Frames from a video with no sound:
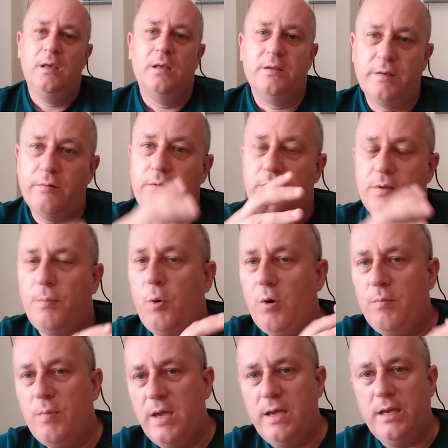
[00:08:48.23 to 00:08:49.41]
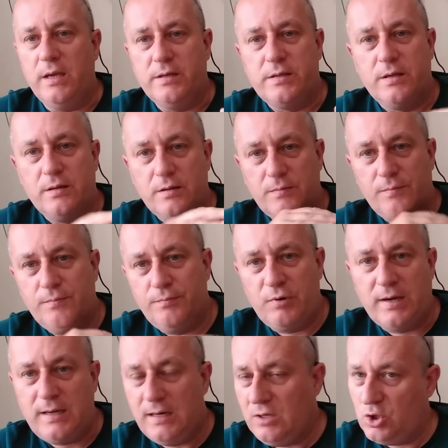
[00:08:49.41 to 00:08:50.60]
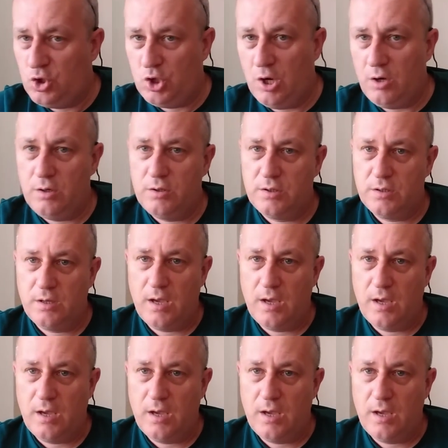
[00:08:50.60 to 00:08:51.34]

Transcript: So the point being is, break it into chunks